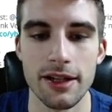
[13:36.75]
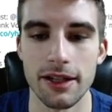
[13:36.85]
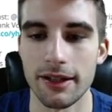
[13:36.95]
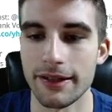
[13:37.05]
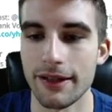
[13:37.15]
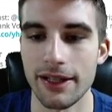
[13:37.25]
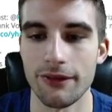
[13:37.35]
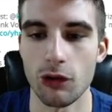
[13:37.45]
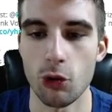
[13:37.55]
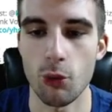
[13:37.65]
and
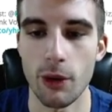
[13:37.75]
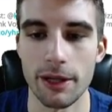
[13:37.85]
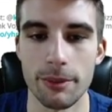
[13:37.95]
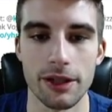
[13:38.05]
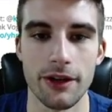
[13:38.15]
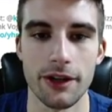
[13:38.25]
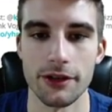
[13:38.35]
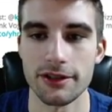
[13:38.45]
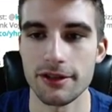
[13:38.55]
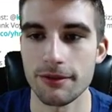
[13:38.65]
definitely have quite a bit of
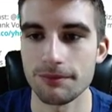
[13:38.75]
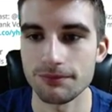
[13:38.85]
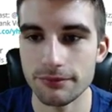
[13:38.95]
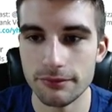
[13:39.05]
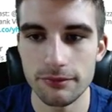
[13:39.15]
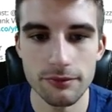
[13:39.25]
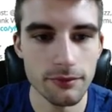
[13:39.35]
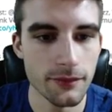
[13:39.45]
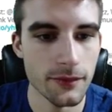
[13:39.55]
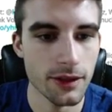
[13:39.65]
interest.
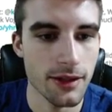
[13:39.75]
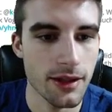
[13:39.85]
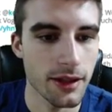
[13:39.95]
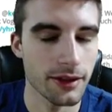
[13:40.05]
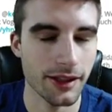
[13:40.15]
And